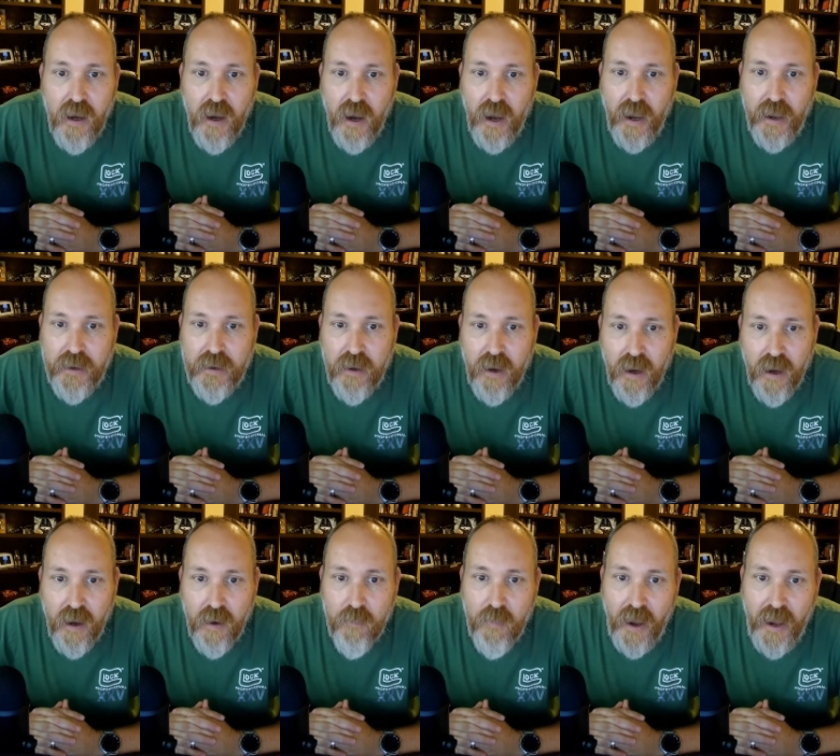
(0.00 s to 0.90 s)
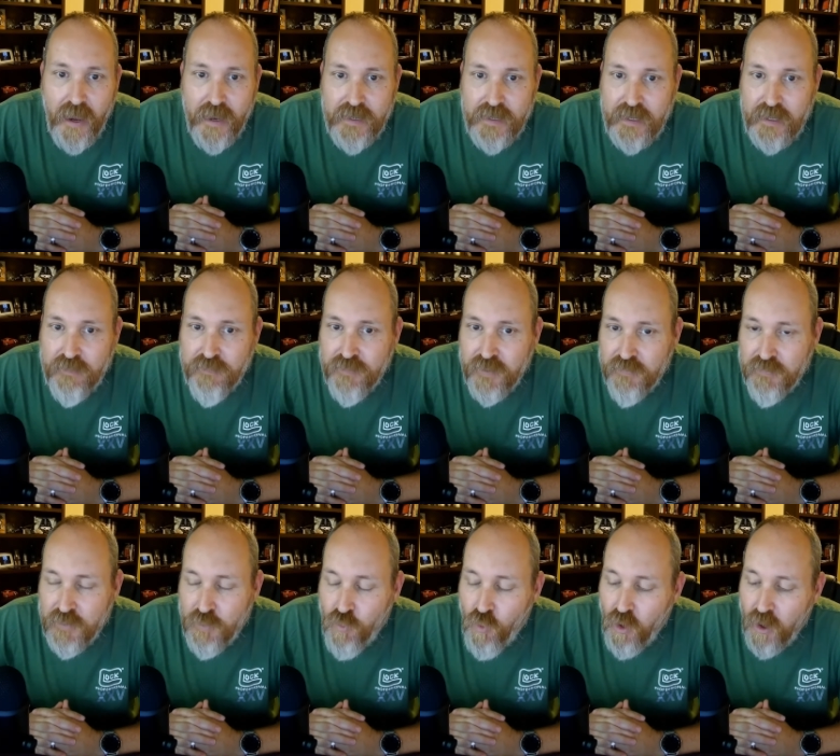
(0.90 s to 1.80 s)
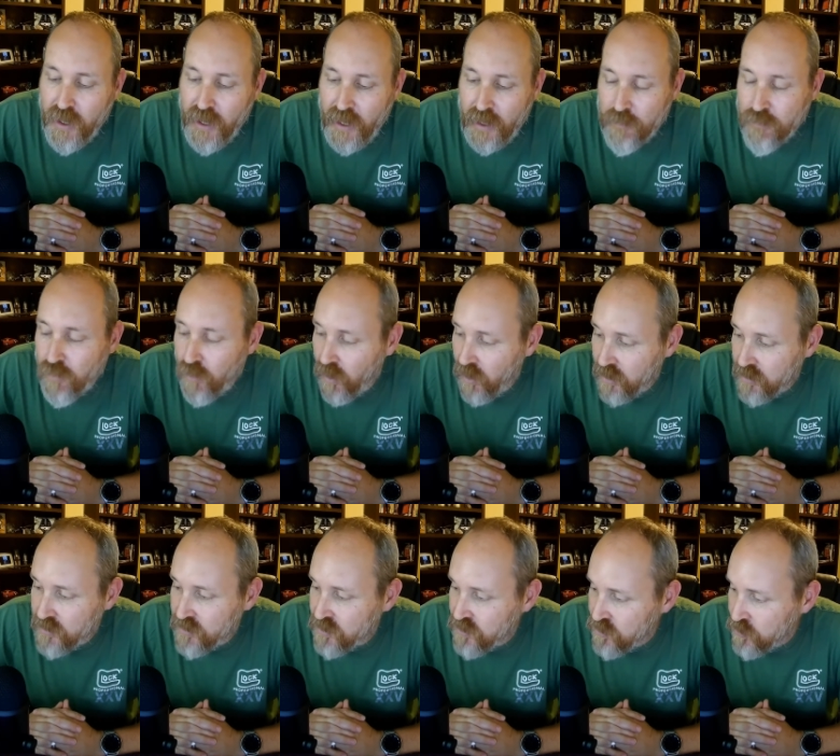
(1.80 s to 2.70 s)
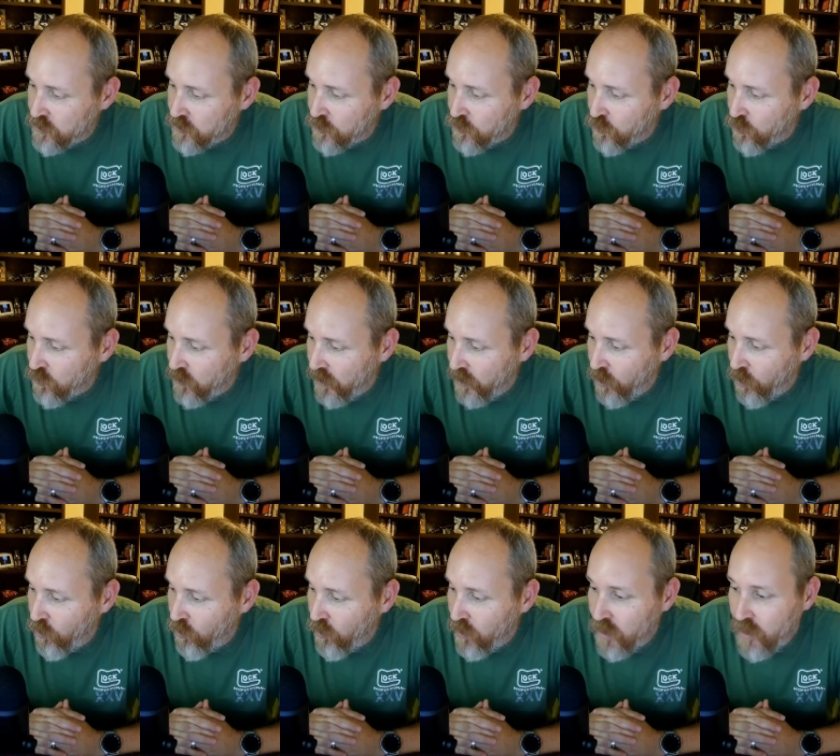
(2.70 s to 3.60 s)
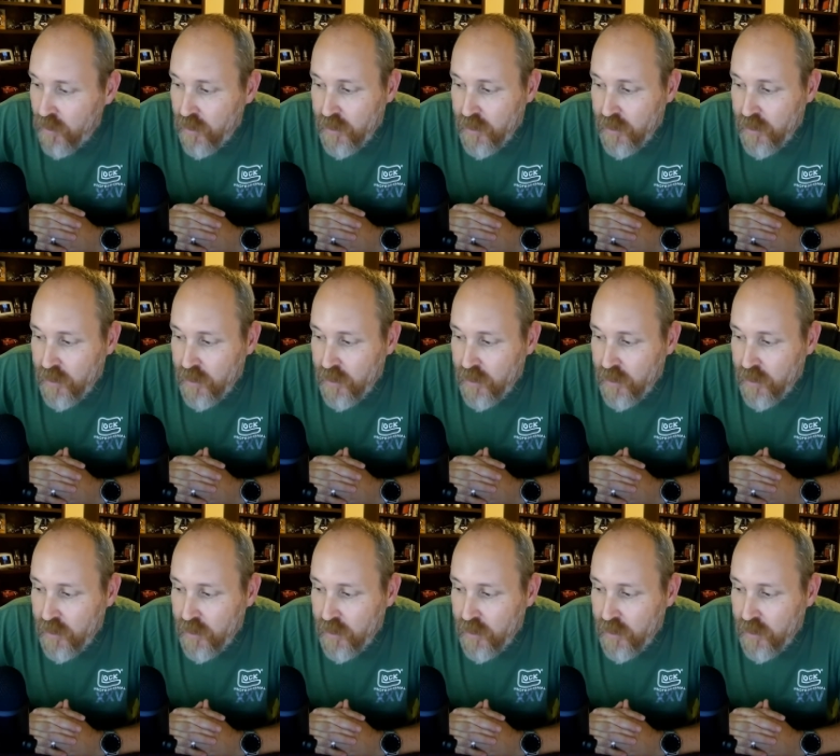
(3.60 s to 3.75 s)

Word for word: ICOM ID 51A Plus 2, their